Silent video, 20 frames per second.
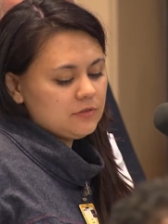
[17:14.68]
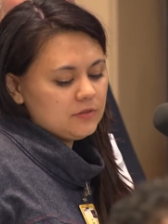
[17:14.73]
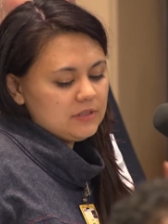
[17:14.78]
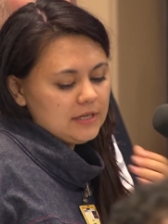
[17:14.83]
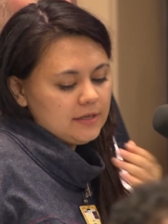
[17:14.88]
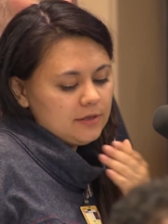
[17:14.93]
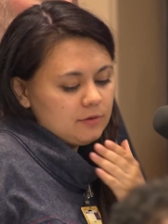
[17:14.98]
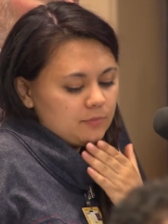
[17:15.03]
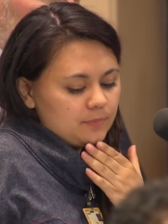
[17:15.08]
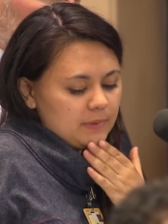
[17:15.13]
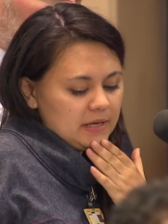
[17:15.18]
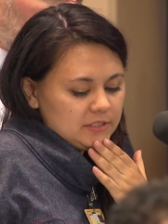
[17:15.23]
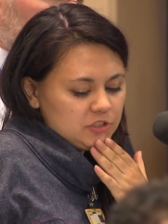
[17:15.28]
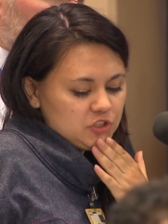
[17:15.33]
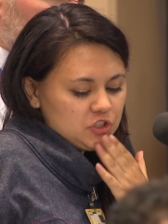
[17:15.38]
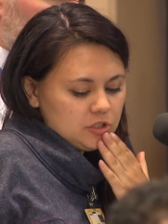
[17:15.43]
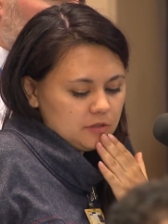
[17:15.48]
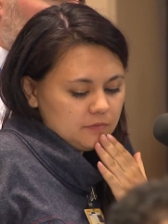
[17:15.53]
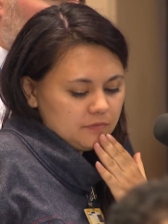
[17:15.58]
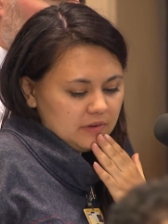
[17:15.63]
today you've
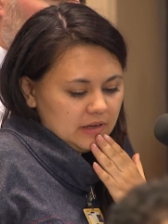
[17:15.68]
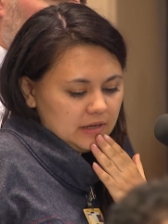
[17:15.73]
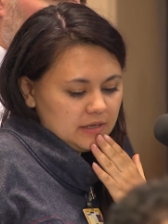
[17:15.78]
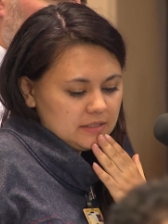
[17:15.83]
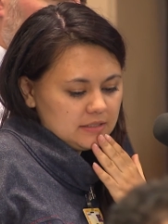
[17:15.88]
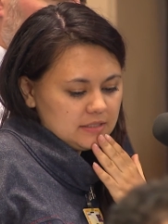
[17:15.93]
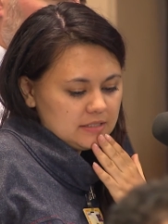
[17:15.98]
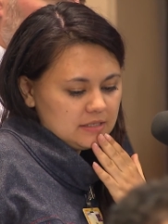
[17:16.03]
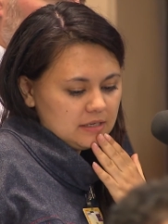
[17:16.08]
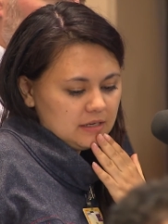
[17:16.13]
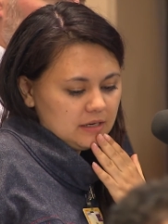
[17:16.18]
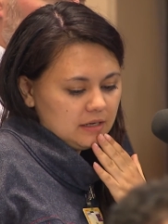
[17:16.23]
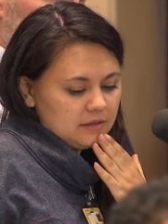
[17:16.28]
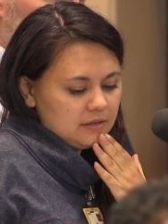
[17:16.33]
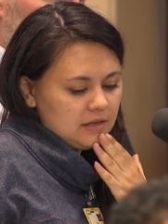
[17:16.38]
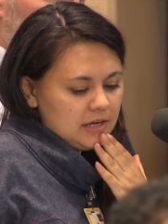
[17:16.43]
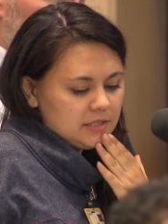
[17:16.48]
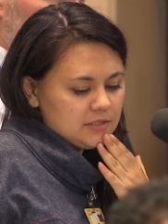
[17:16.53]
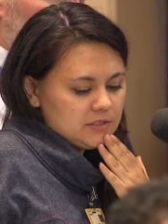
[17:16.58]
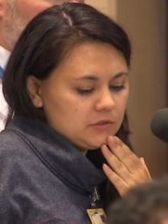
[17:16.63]
mentioned that
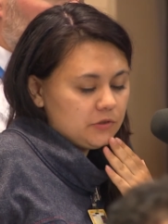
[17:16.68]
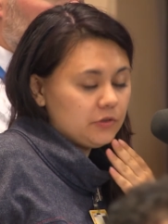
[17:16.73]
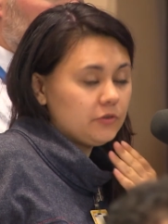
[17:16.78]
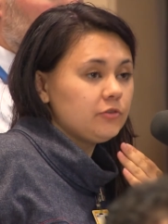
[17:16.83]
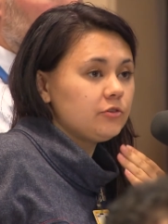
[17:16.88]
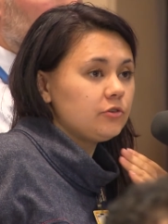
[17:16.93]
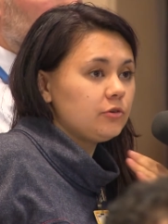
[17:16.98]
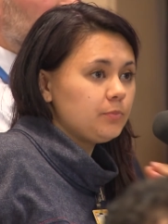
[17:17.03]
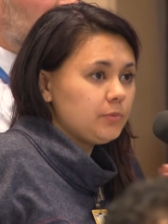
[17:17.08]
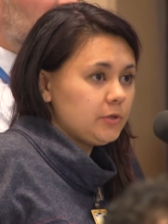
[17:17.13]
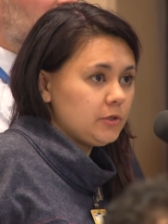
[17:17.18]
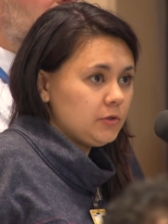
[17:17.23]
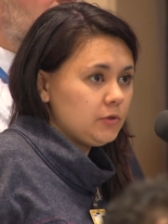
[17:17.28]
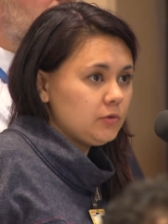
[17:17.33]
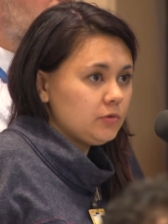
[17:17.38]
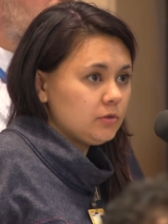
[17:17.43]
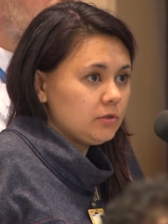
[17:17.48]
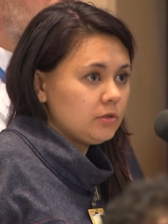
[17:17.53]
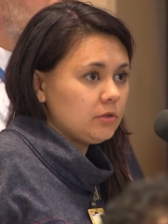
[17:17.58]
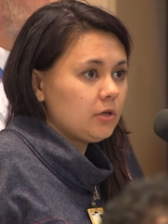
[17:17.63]
NATO and European
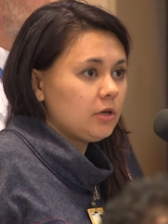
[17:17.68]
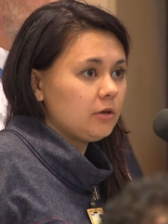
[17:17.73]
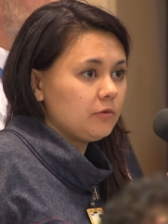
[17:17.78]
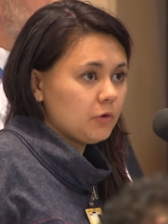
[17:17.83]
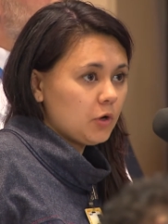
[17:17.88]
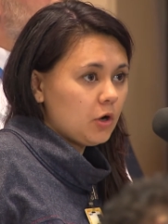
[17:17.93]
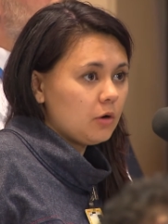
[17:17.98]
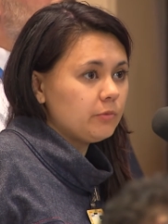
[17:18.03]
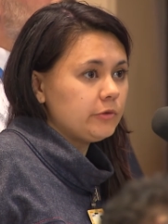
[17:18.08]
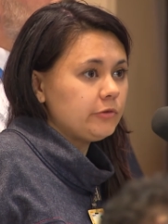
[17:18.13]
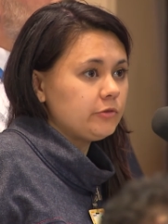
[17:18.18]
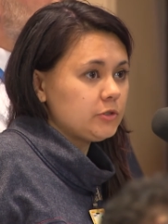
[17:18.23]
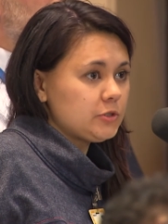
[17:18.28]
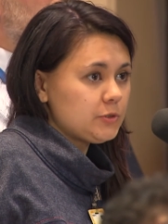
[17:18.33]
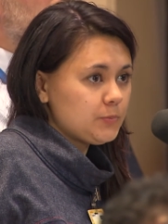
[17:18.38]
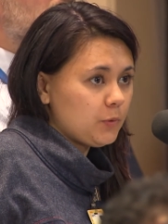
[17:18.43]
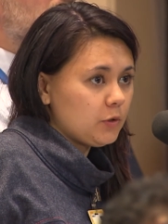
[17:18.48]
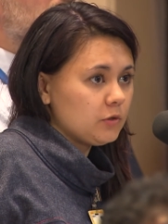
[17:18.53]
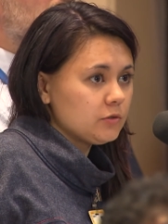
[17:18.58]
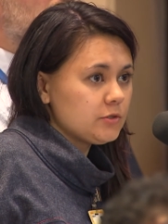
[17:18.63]
Union have common
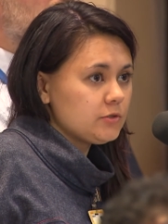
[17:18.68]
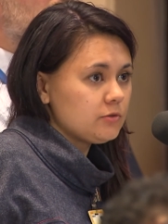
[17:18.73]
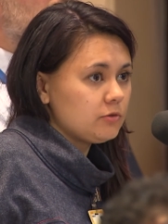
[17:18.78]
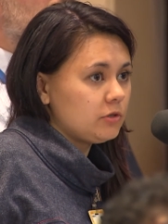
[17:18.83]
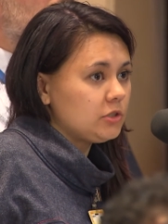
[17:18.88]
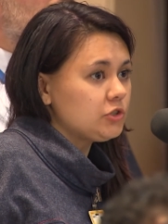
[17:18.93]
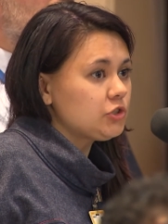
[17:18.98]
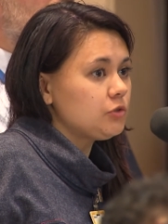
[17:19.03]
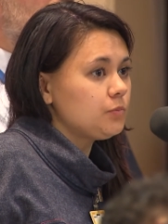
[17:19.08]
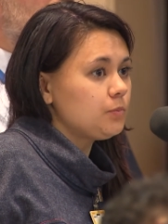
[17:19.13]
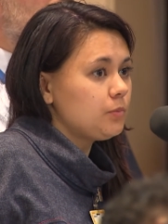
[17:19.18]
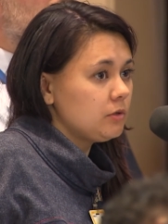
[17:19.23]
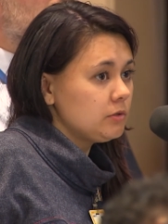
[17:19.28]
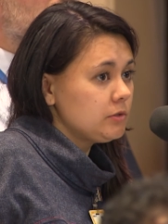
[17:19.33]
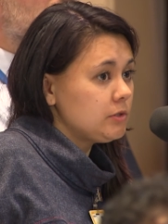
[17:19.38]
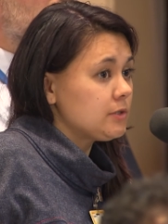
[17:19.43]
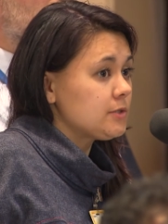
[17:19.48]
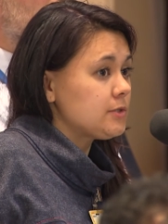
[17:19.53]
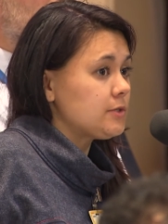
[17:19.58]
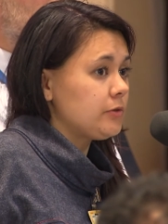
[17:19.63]
response to Russian
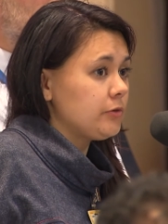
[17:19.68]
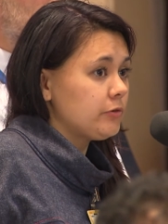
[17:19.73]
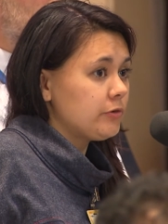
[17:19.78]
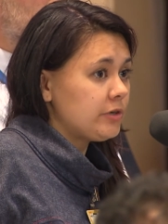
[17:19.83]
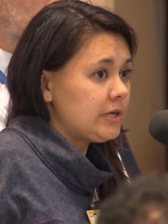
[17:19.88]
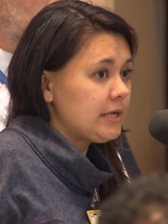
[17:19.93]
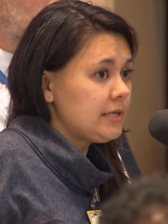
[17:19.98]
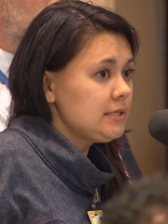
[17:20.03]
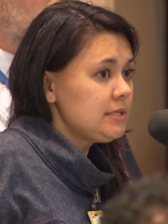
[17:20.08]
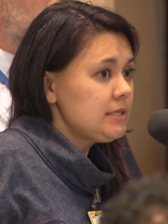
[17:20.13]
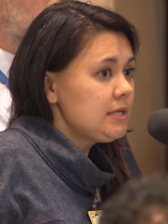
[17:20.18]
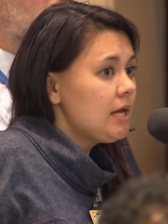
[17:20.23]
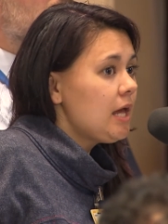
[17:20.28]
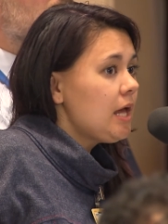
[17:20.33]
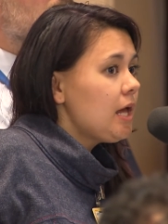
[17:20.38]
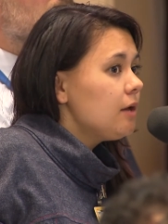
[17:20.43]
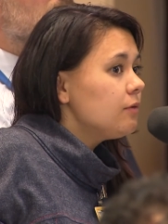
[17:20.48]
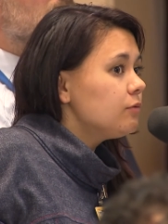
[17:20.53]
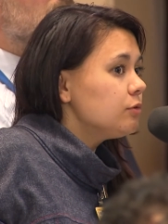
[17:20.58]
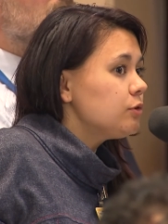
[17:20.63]
politics in Ukraine.
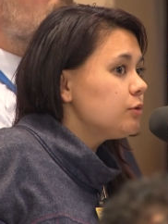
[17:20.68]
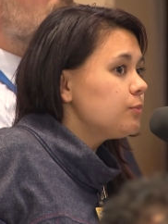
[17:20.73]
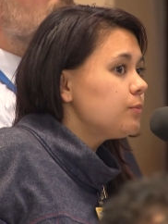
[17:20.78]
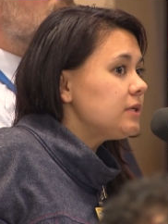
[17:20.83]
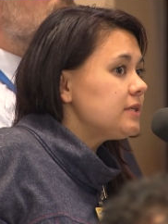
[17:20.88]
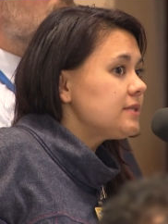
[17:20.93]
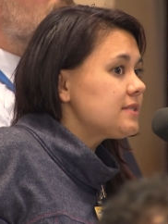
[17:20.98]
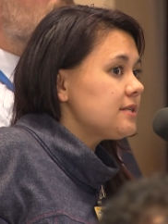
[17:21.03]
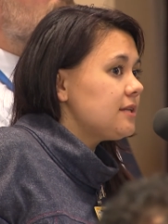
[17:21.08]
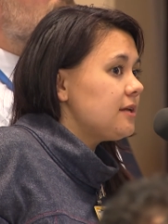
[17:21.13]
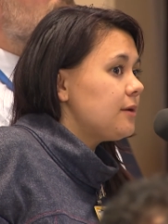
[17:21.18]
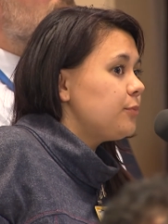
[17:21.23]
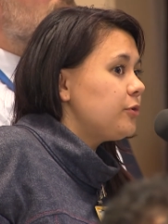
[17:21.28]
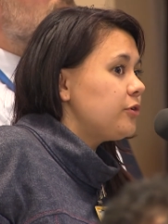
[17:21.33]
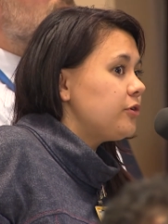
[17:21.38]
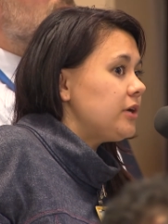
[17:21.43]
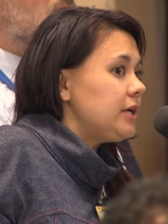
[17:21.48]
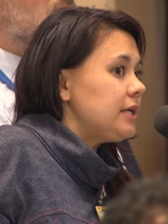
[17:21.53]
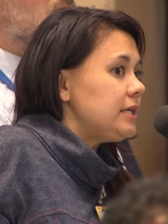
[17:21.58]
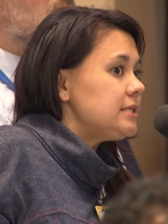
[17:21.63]
Would you please
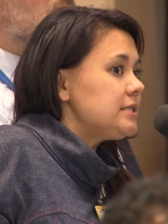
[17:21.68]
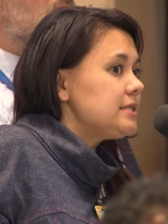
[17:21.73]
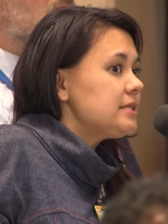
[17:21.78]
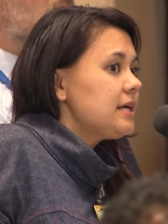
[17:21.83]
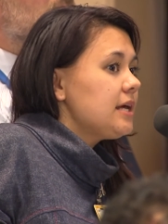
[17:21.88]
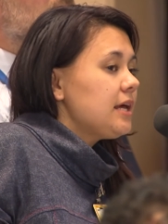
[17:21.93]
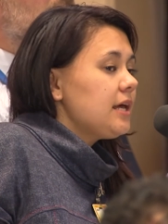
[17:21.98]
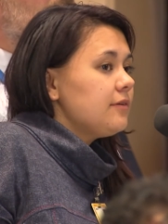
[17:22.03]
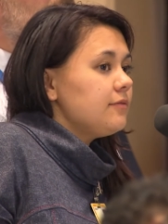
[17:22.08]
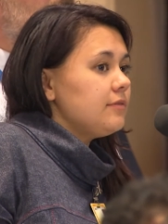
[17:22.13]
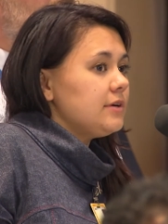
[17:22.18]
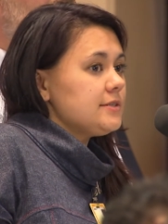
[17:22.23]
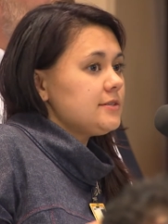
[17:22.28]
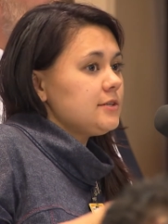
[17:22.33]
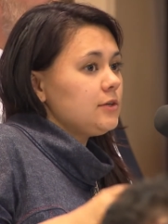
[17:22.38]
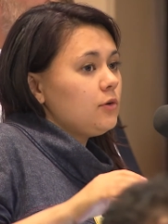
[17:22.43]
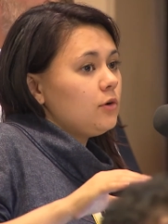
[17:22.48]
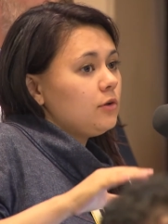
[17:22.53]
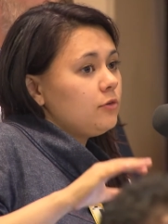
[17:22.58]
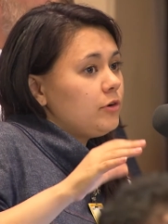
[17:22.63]
elaborate
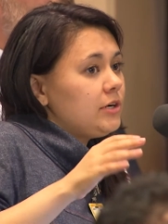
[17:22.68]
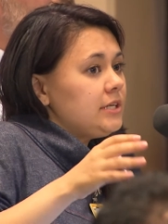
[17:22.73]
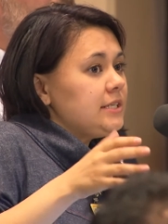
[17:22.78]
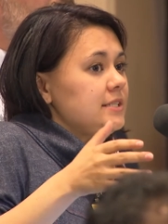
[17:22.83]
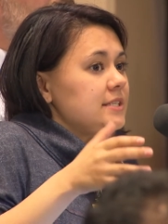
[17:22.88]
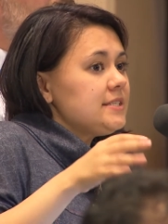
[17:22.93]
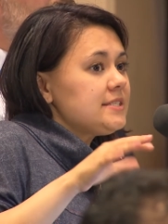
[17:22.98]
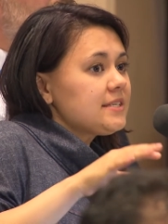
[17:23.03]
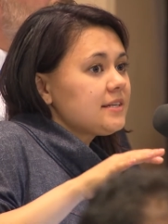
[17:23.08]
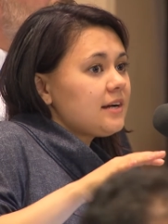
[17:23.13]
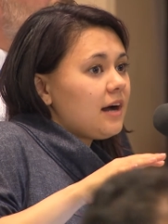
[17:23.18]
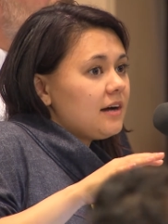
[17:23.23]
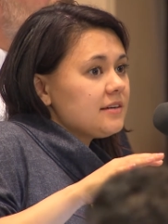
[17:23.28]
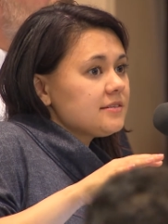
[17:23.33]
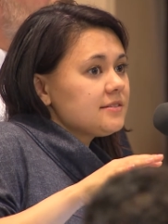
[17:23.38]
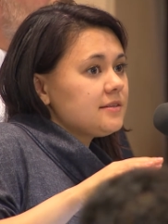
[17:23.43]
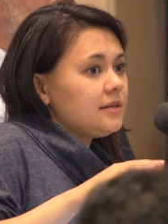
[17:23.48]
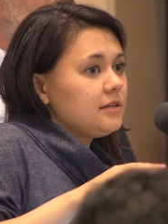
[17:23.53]
whether you already discussed